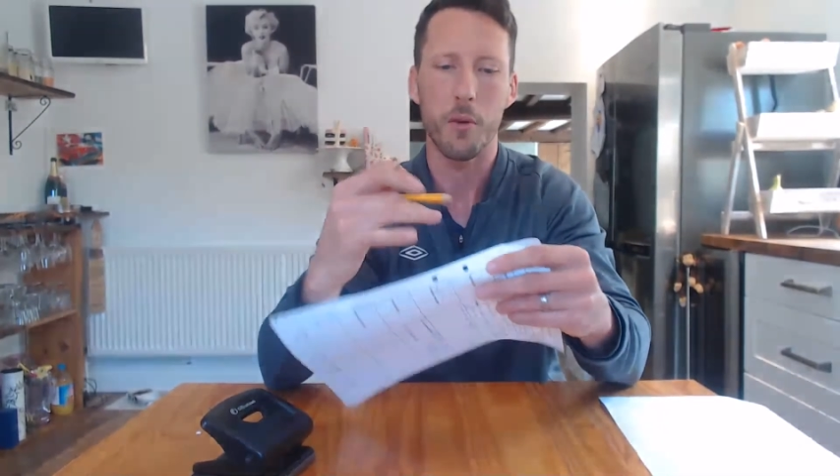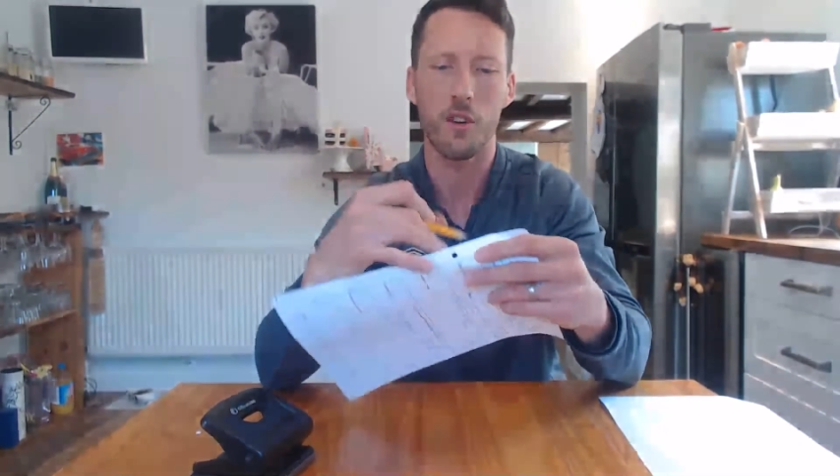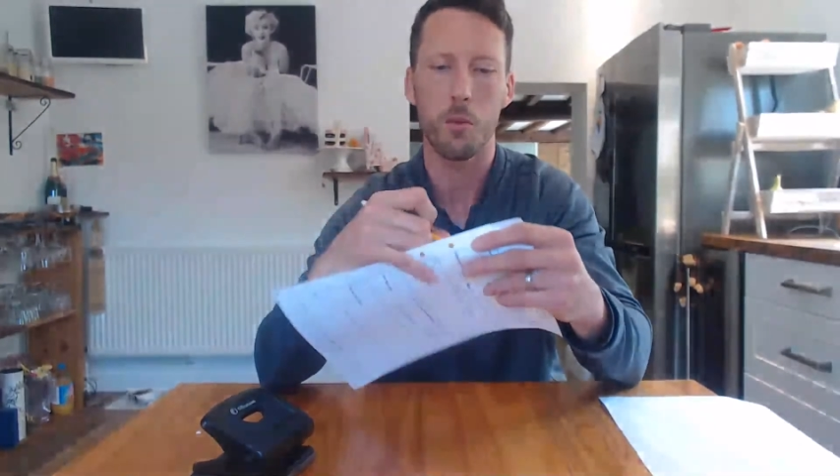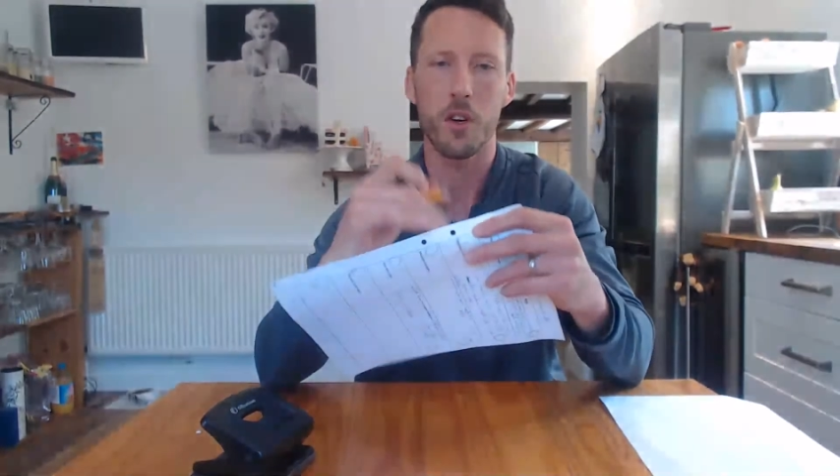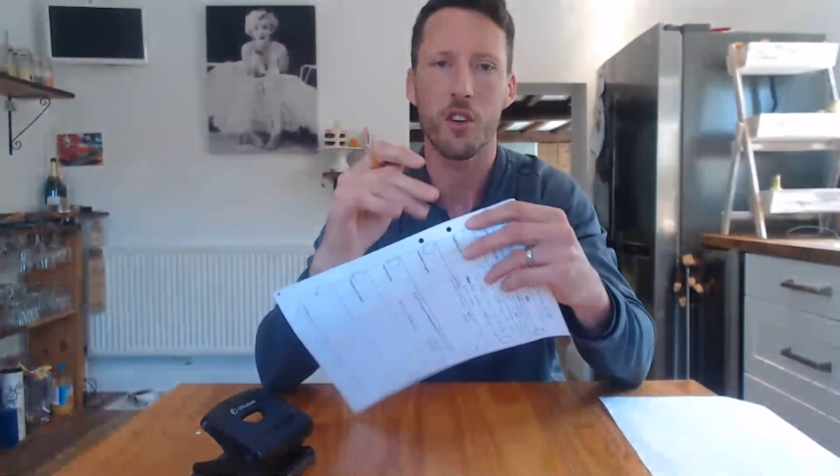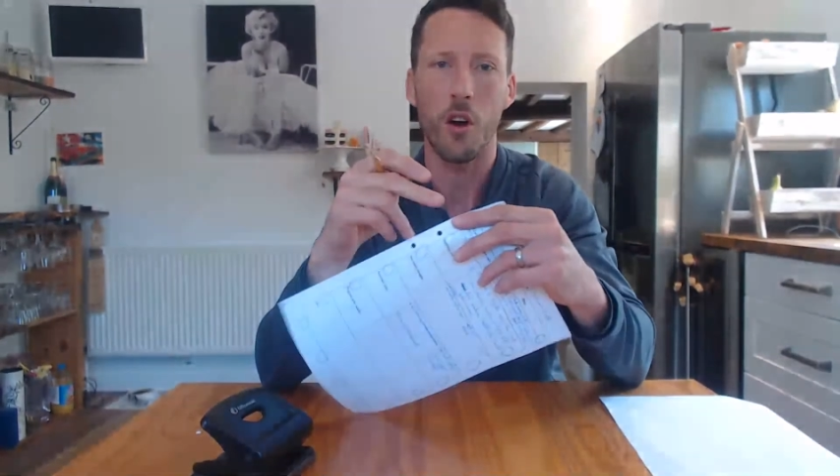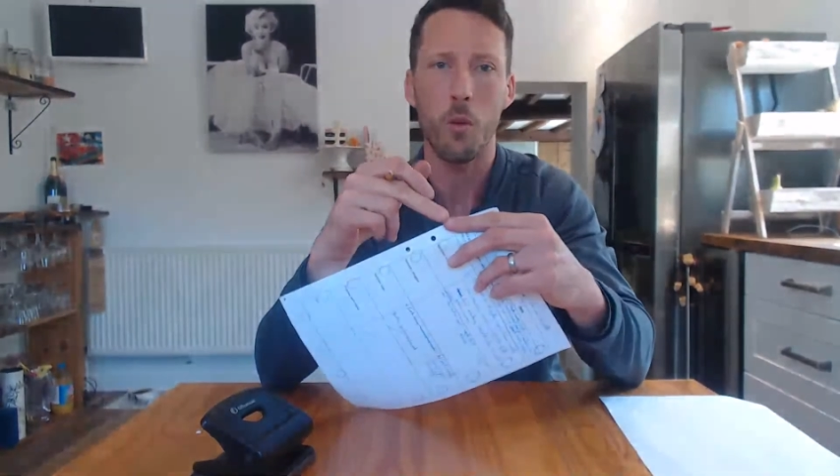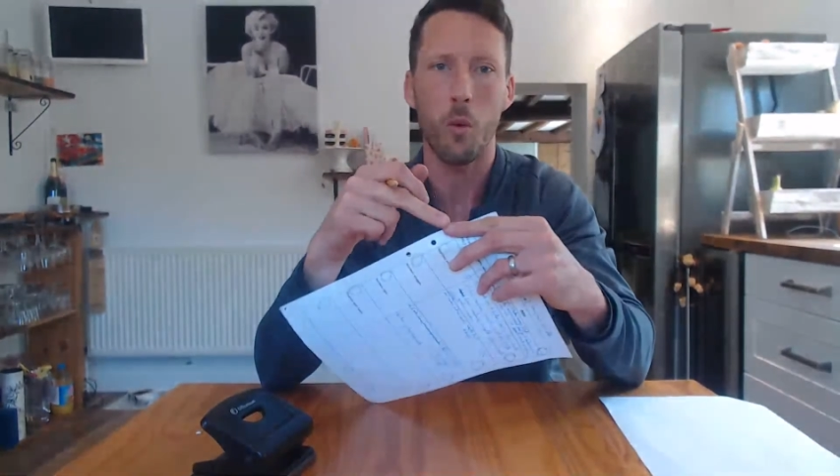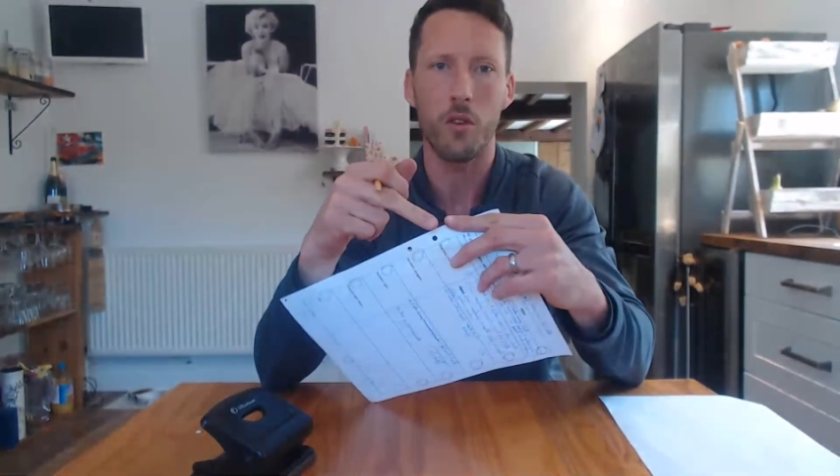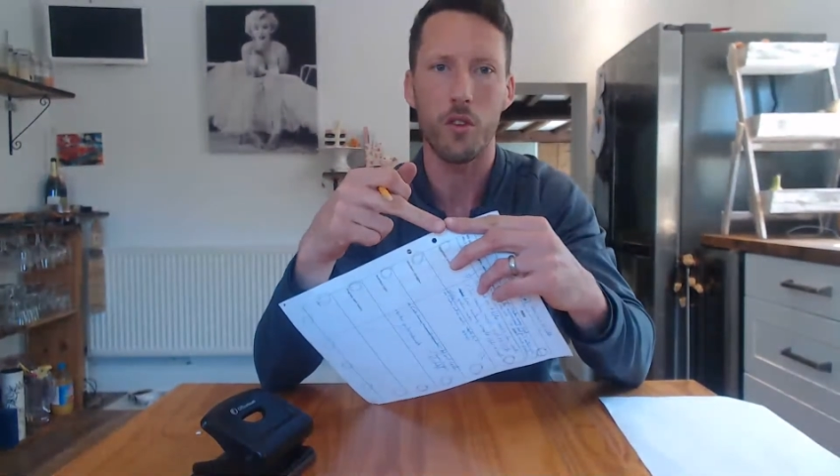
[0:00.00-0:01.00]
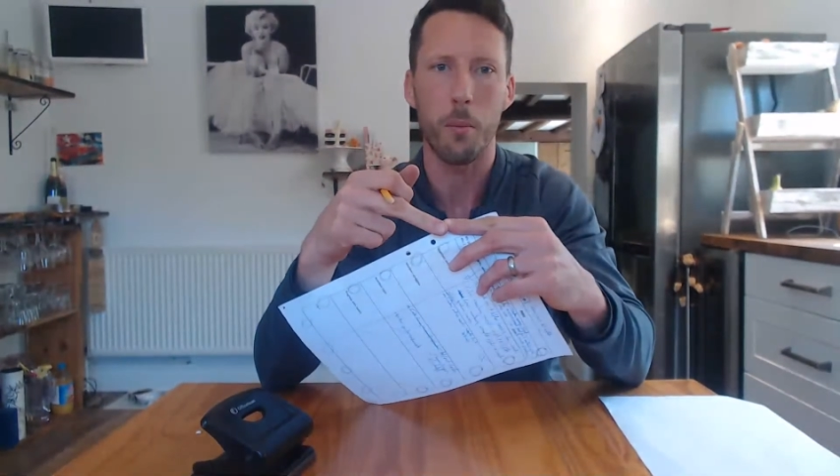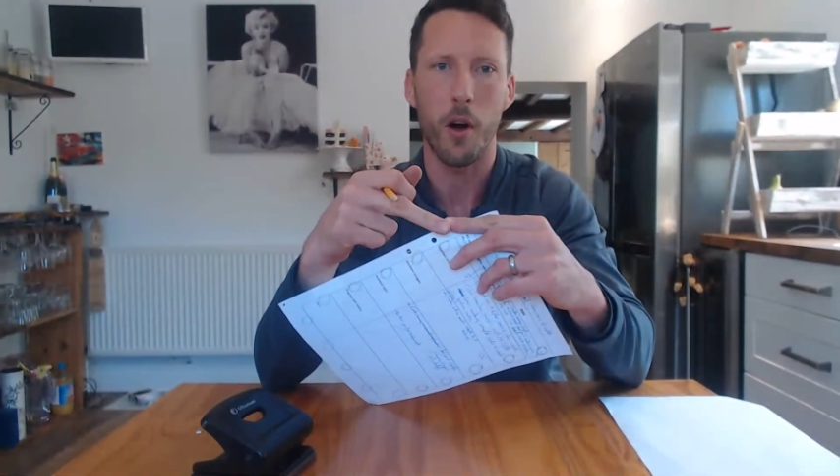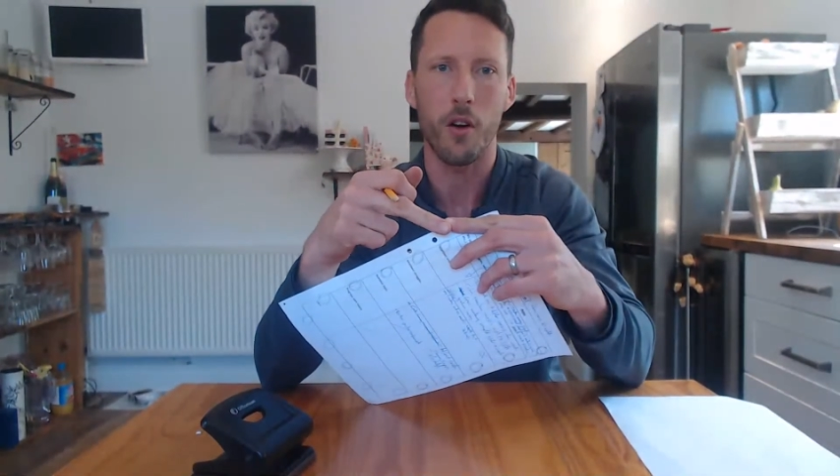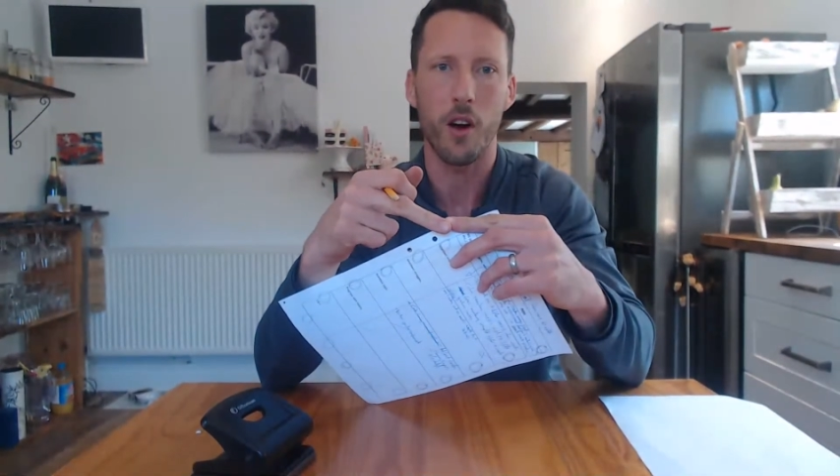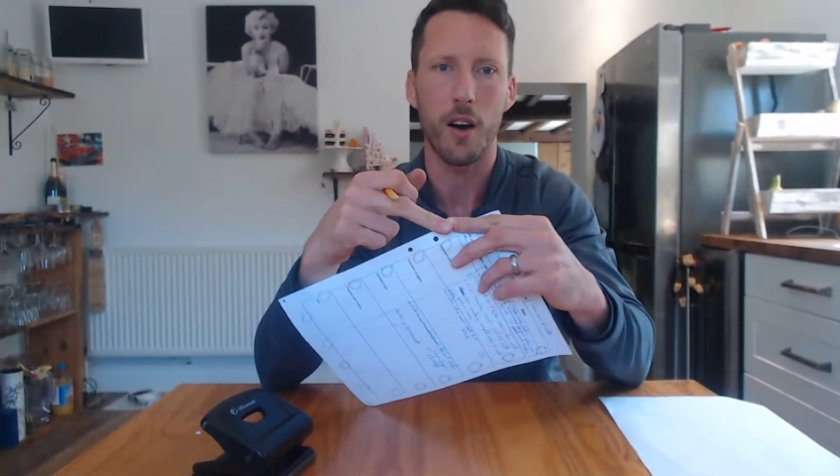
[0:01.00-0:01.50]
because we don't want to
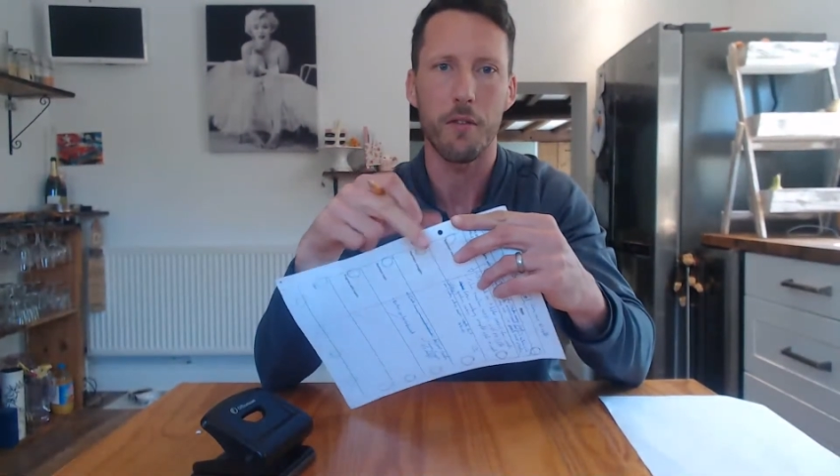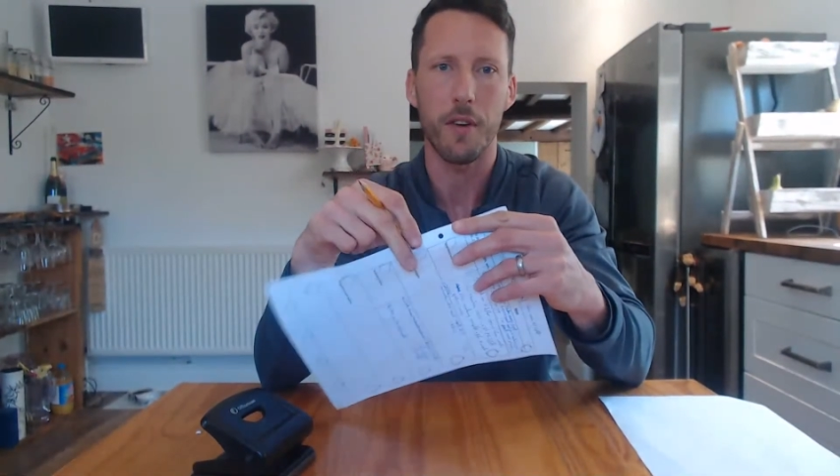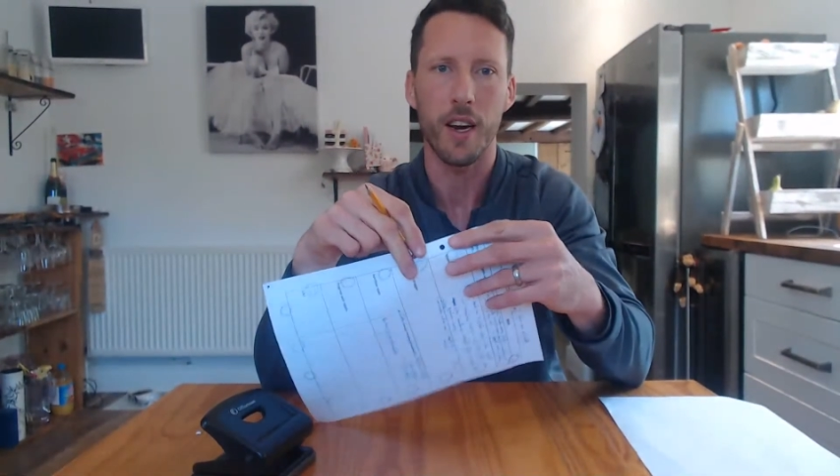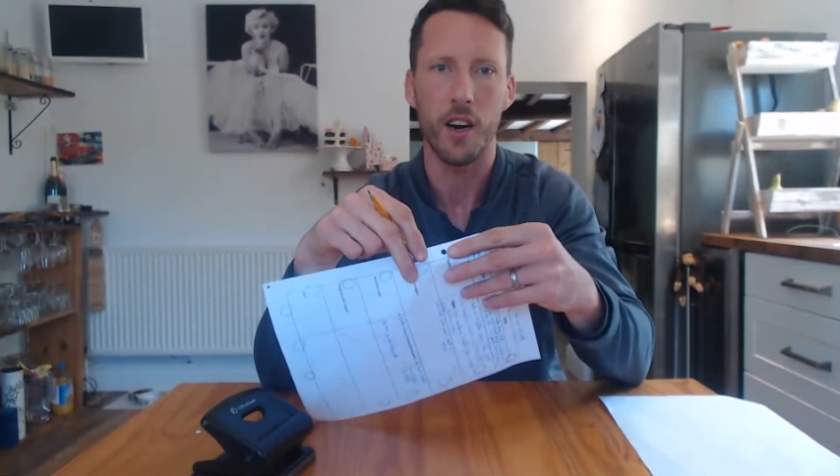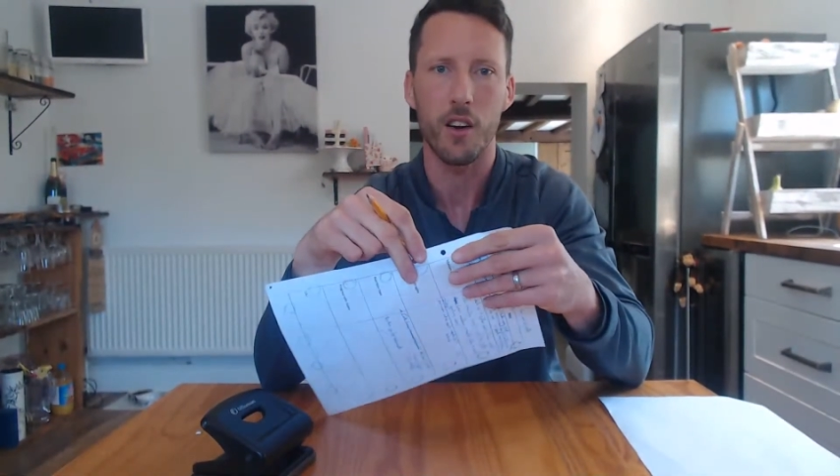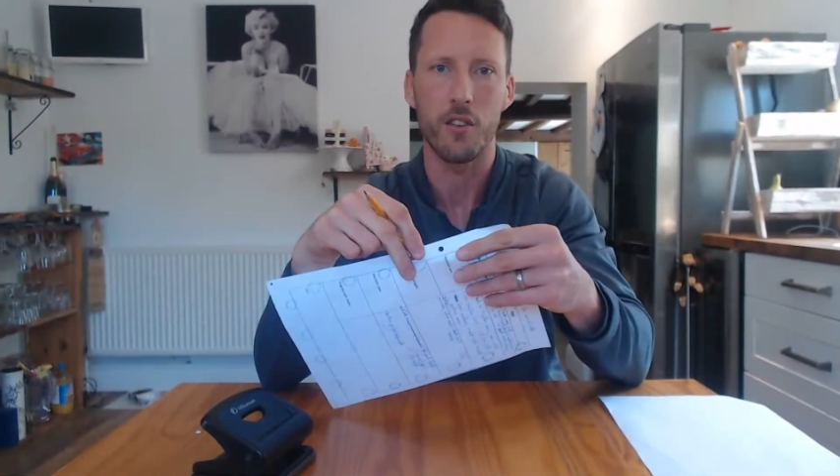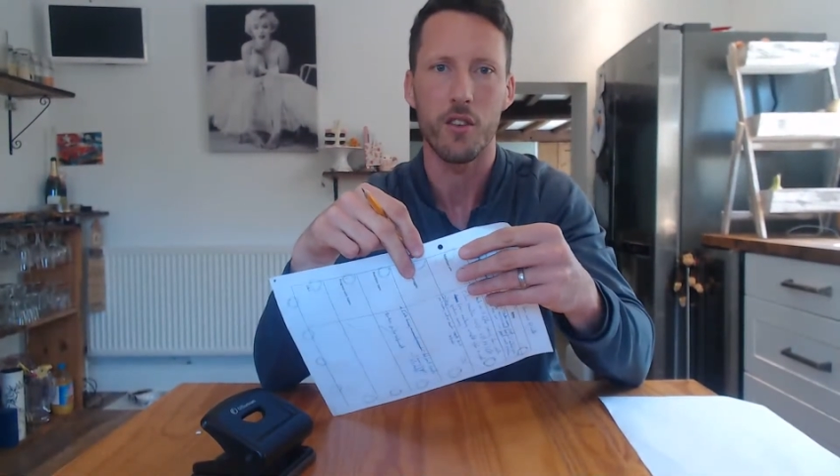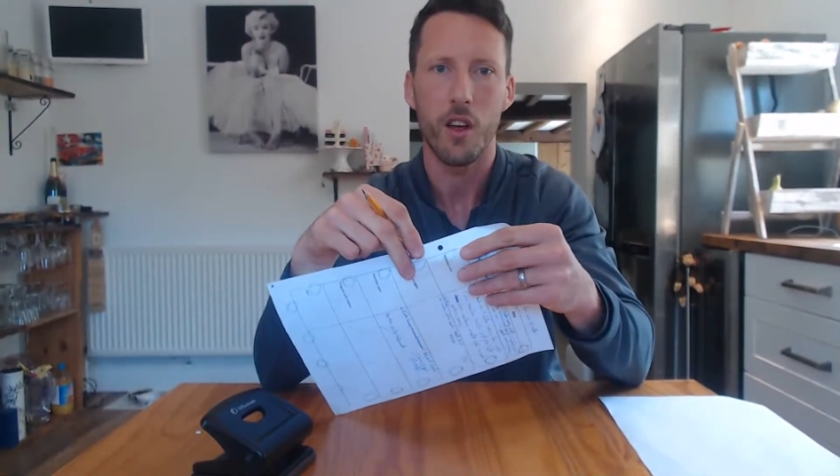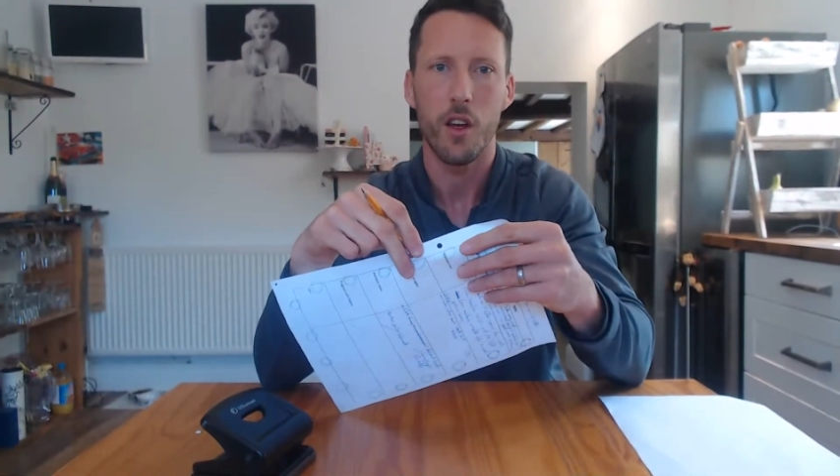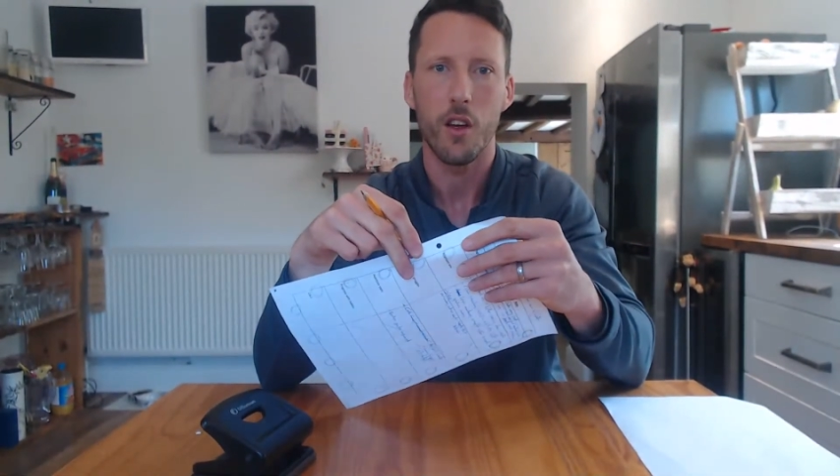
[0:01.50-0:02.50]
poke our fingers,